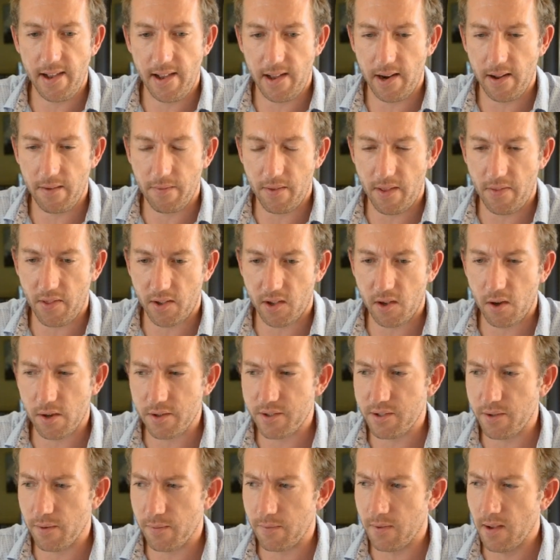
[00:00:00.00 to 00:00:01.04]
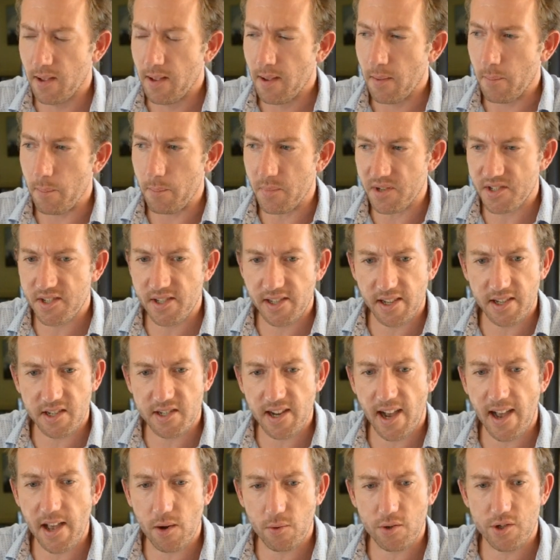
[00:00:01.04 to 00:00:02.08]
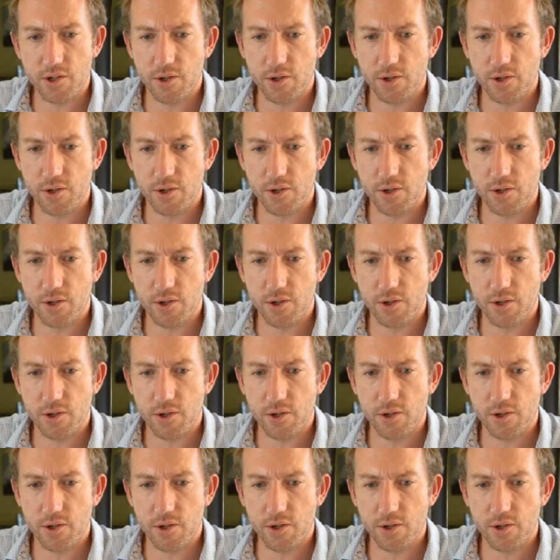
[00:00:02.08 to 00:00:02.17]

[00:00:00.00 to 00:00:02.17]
and the cost of missing a day or